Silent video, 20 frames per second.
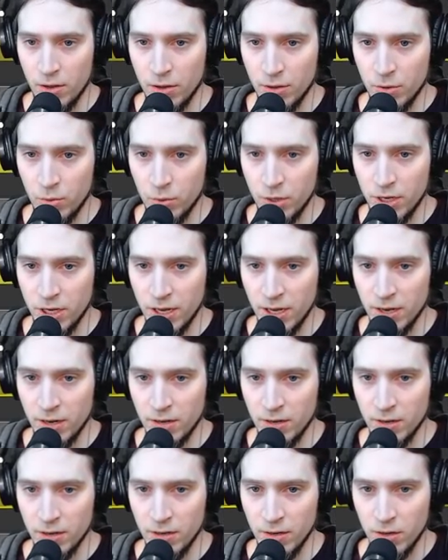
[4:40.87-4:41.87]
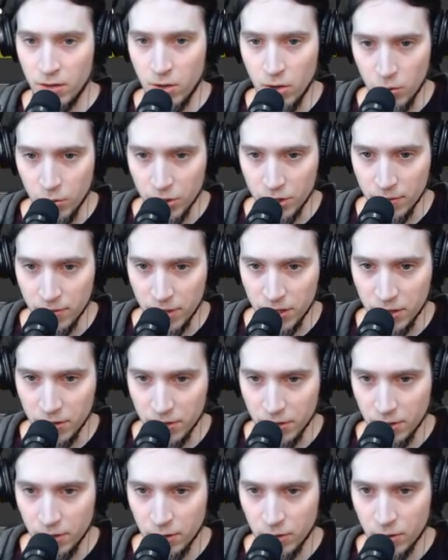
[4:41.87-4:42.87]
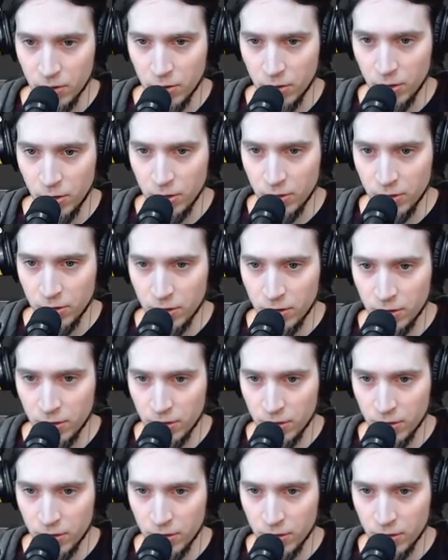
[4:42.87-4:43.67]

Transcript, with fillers: we can oh, we can make it longer, longer.